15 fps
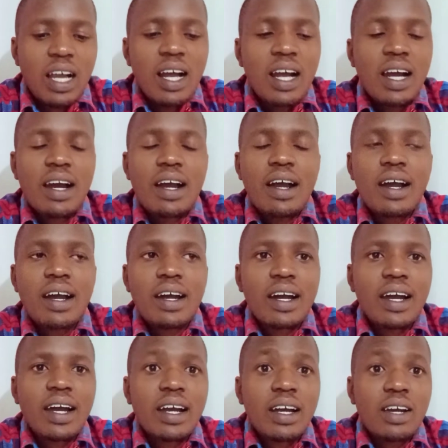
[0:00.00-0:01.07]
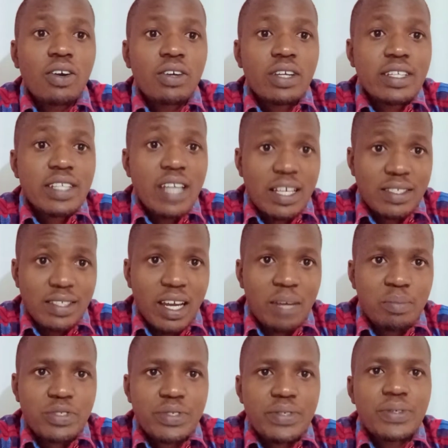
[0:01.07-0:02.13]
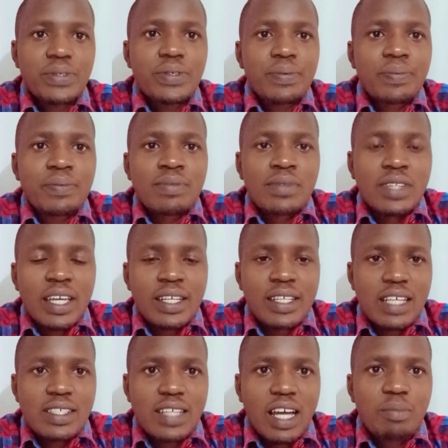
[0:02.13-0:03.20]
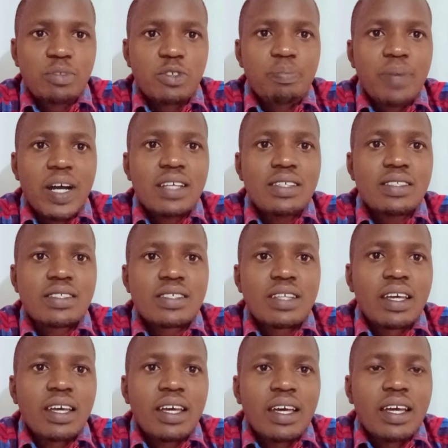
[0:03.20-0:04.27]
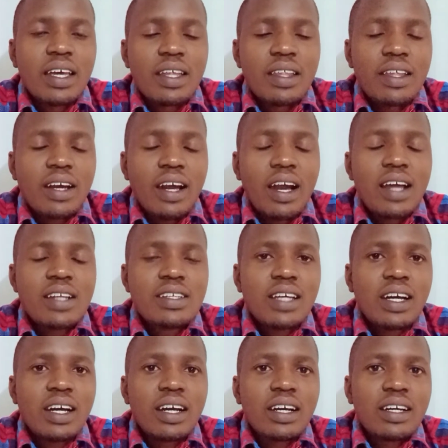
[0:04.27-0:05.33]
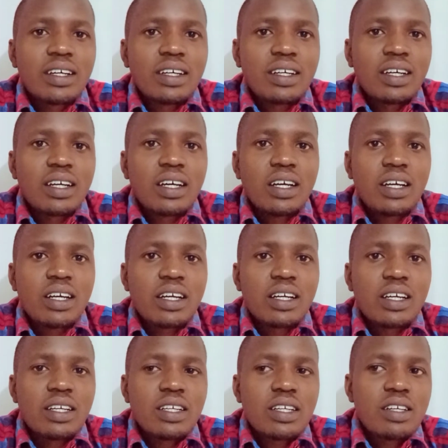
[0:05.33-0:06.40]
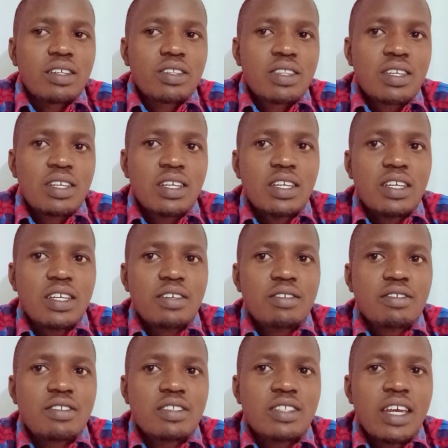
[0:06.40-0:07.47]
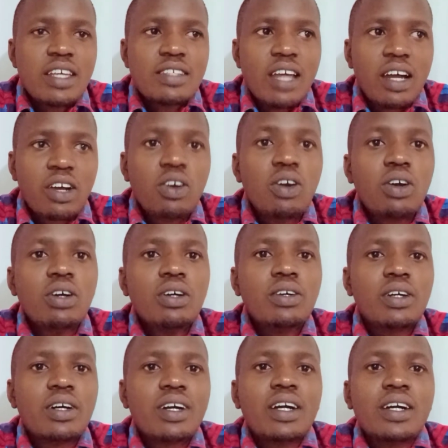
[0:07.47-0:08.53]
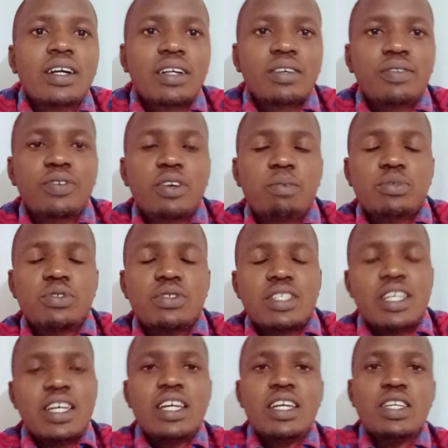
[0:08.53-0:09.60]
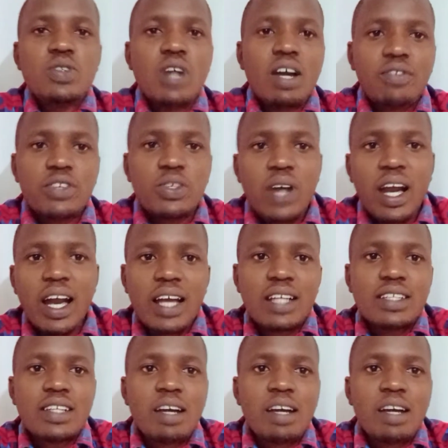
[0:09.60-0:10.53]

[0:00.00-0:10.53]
already has come true. It has come to pass. And 3 days ago from today, you heard